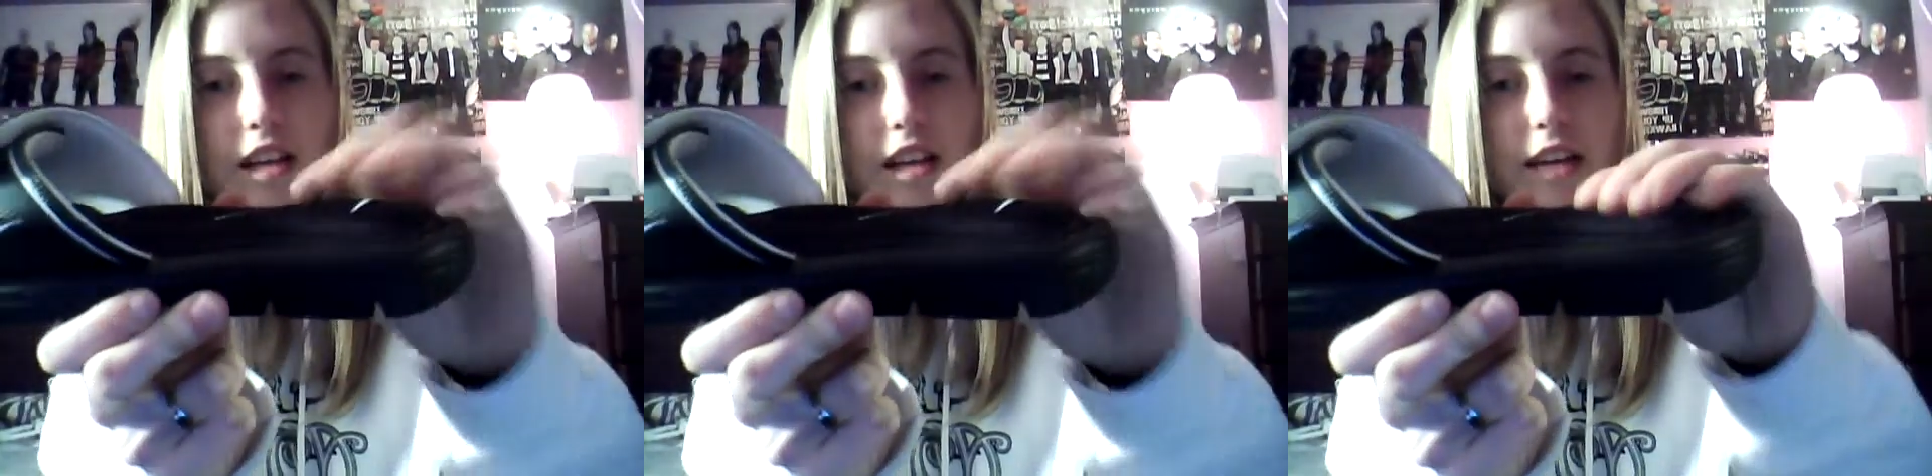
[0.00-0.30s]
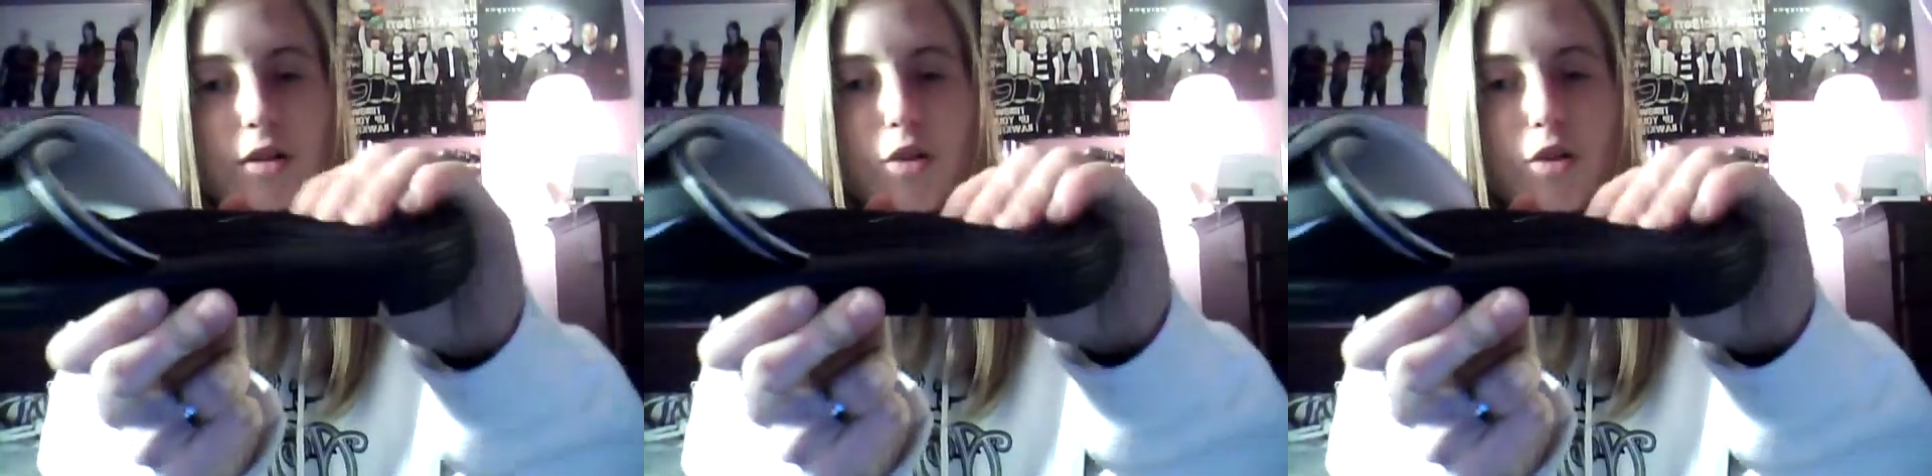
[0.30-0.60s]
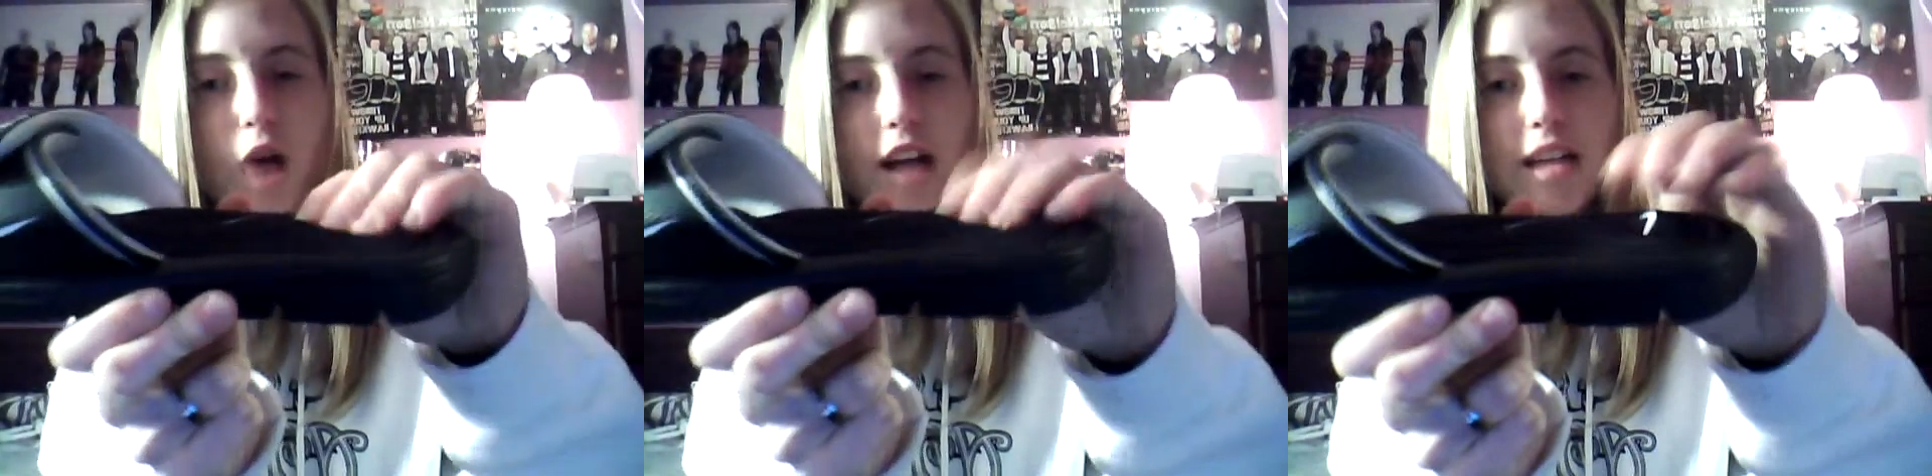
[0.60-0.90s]
Like, you
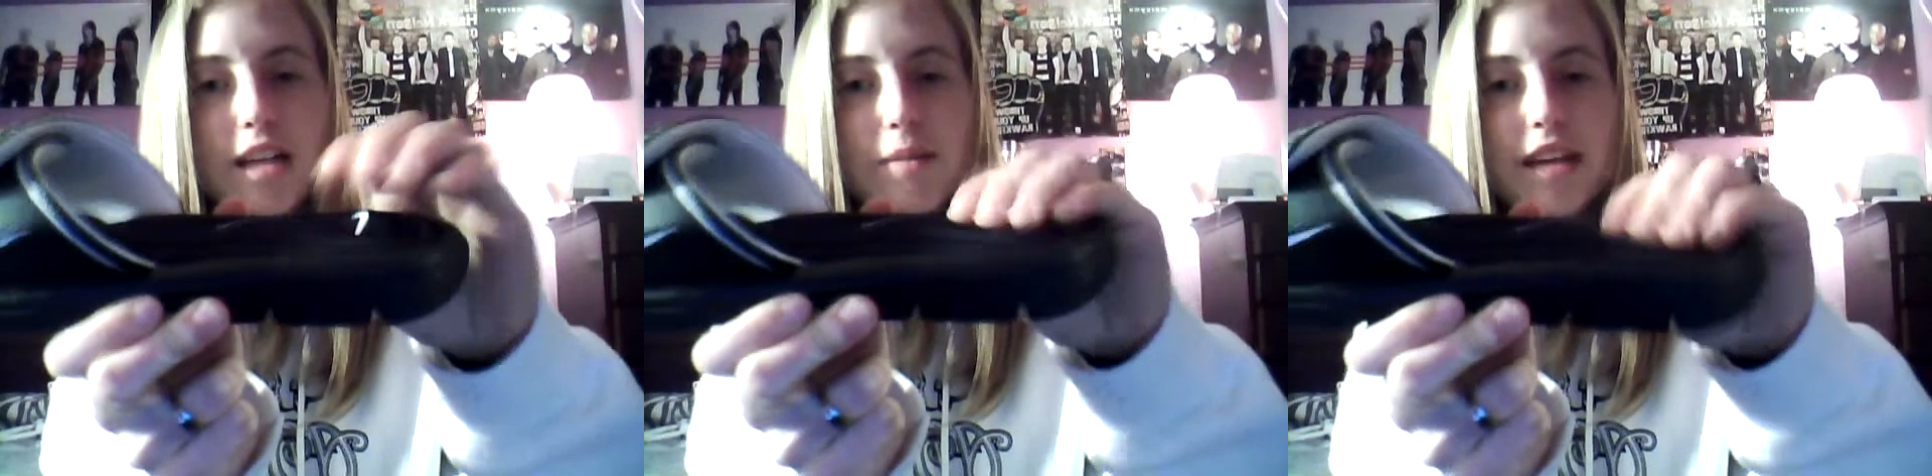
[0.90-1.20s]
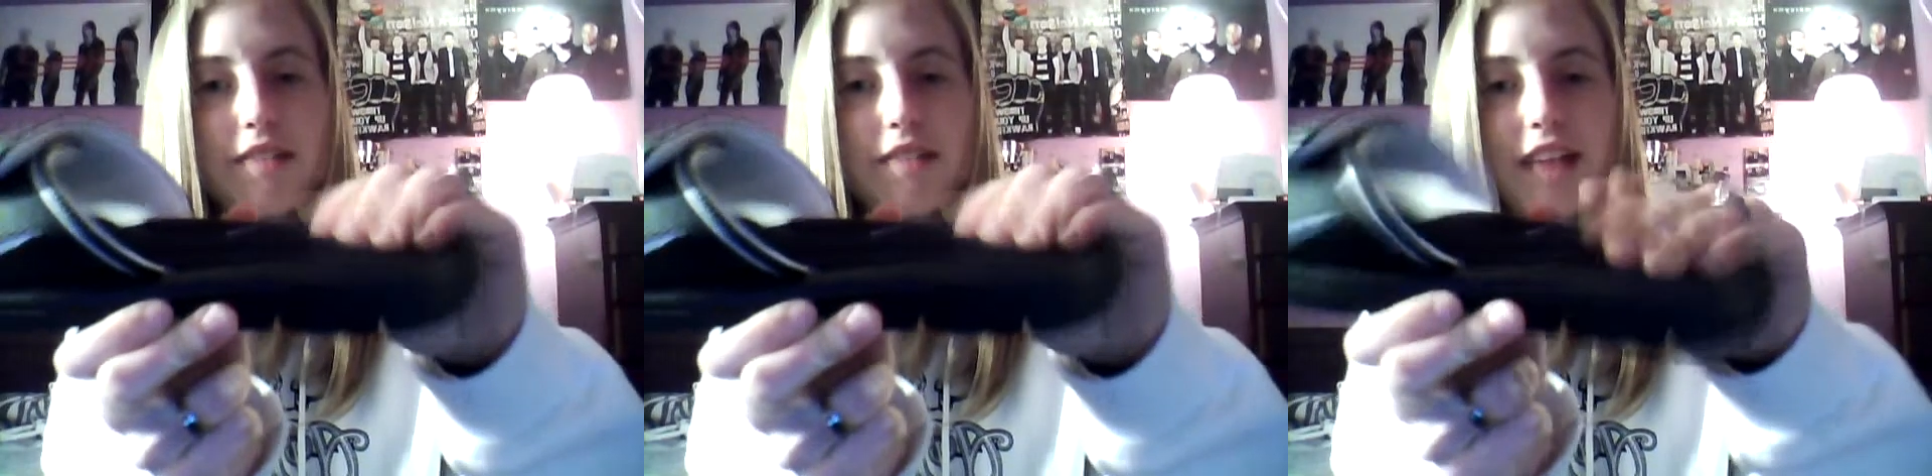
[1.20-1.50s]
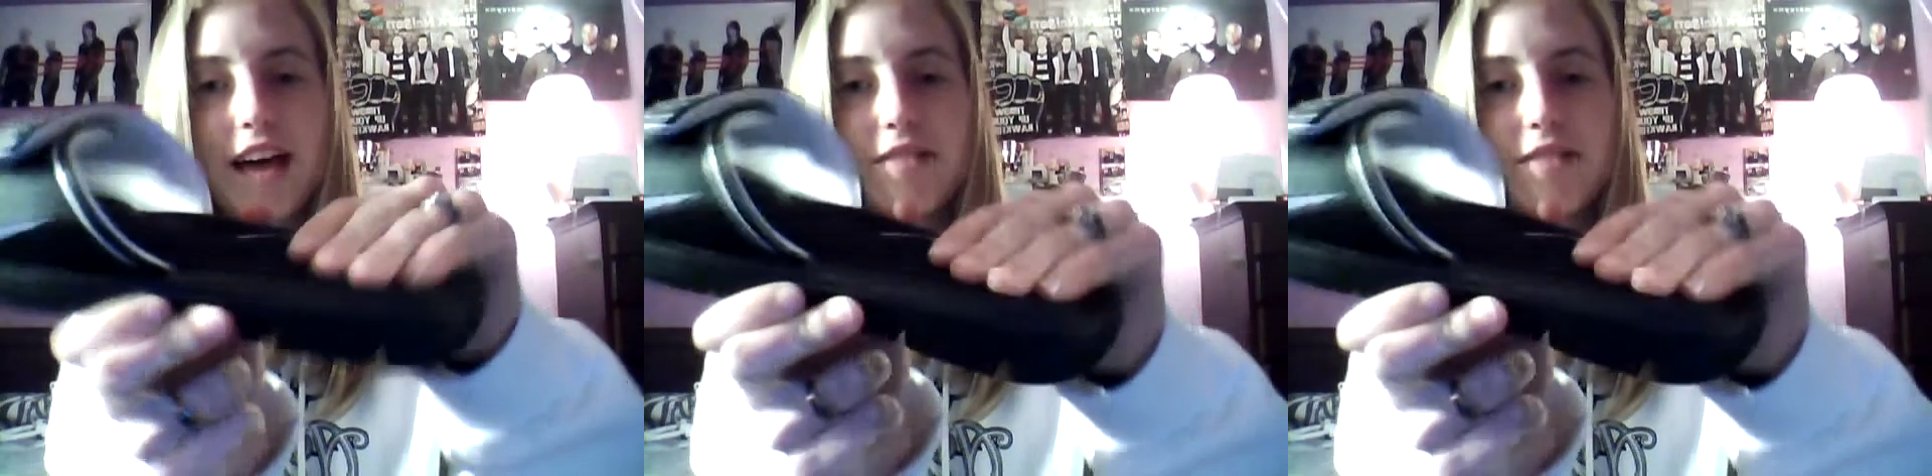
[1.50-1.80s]
walk in them and they get
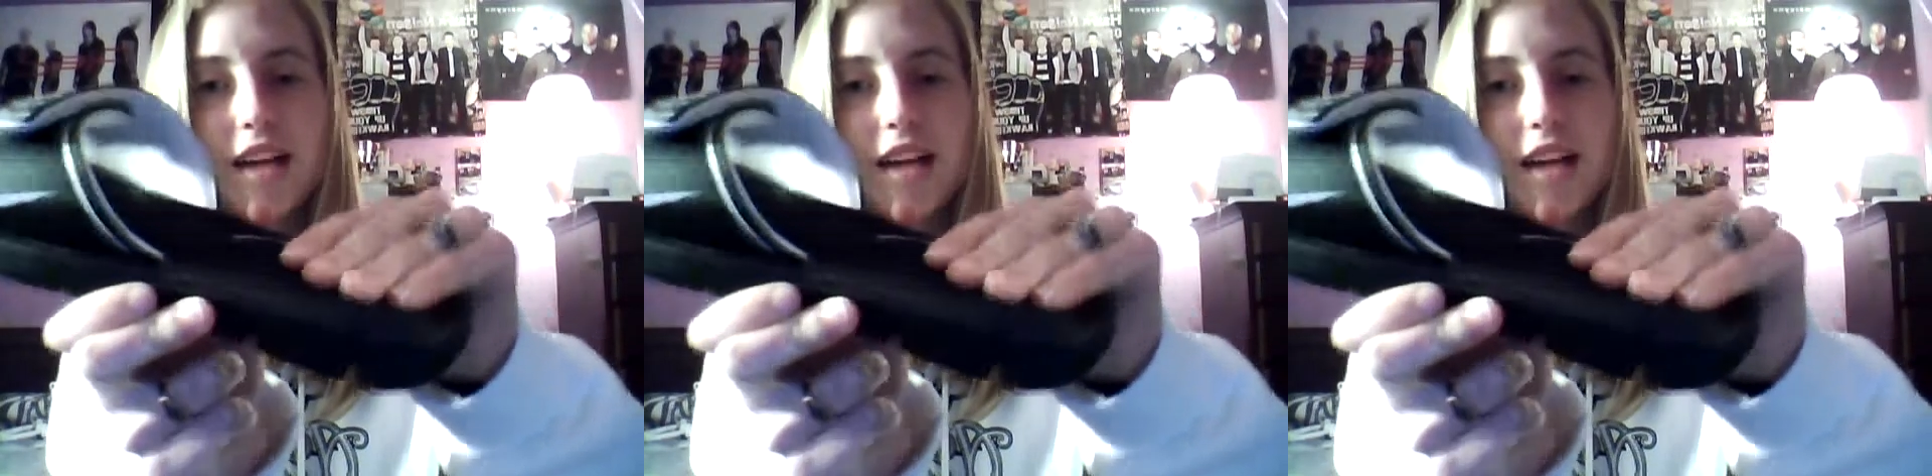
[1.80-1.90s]
flat